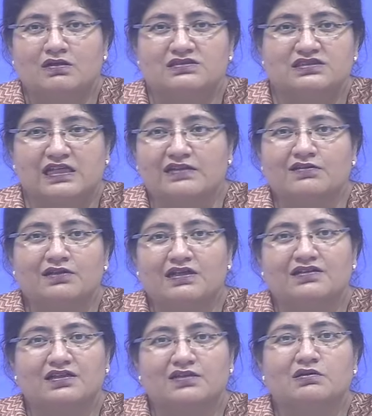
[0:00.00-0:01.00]

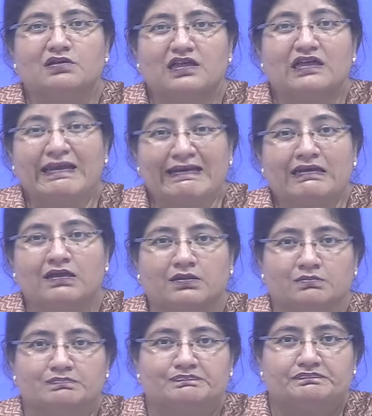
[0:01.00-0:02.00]
generating
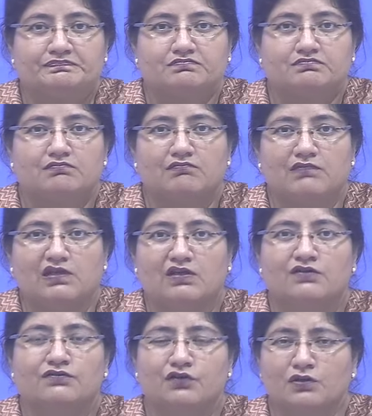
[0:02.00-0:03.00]
income
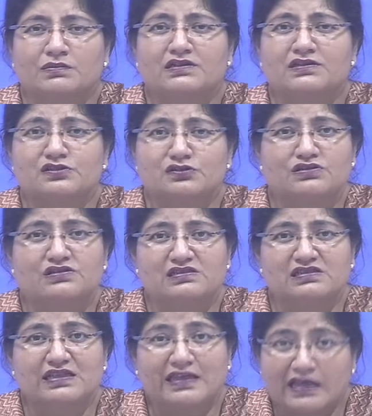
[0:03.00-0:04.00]
from the
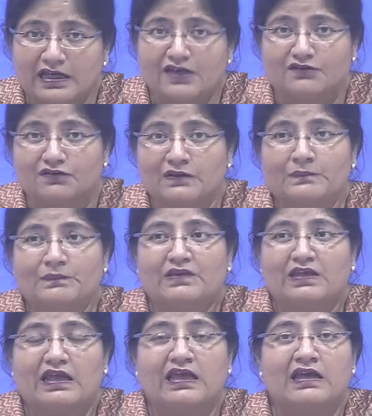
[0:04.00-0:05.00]
resources they have,
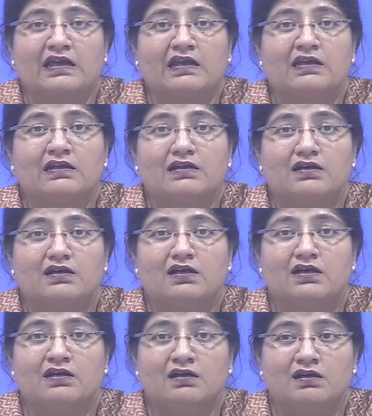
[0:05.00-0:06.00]
and
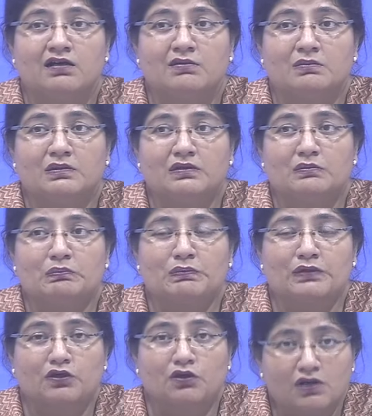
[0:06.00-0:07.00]

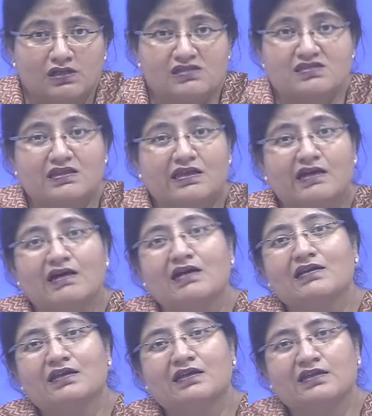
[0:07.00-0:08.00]
because they
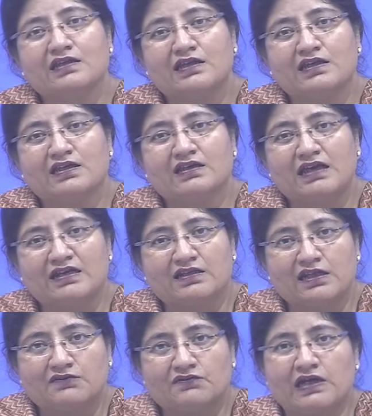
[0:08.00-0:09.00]
are in an
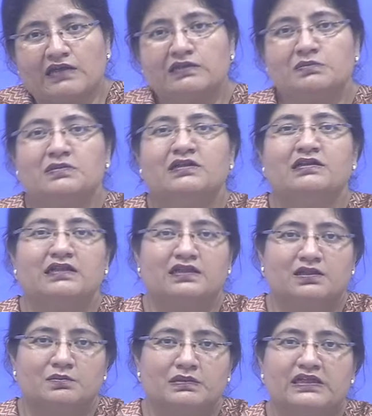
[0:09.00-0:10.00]
environment, in
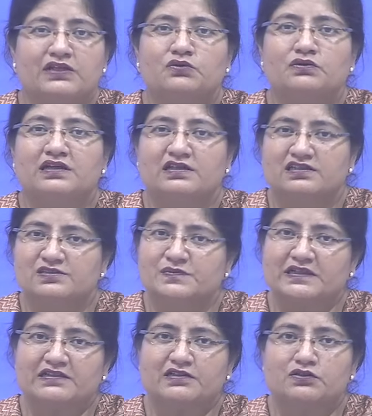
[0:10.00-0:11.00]
a milieu, they are
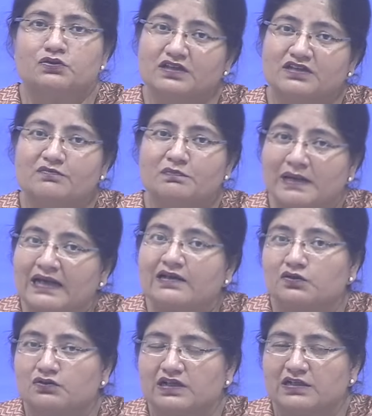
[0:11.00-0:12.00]
expected to give back
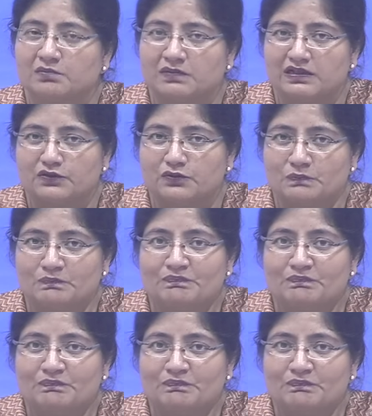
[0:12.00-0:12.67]
to that milieu.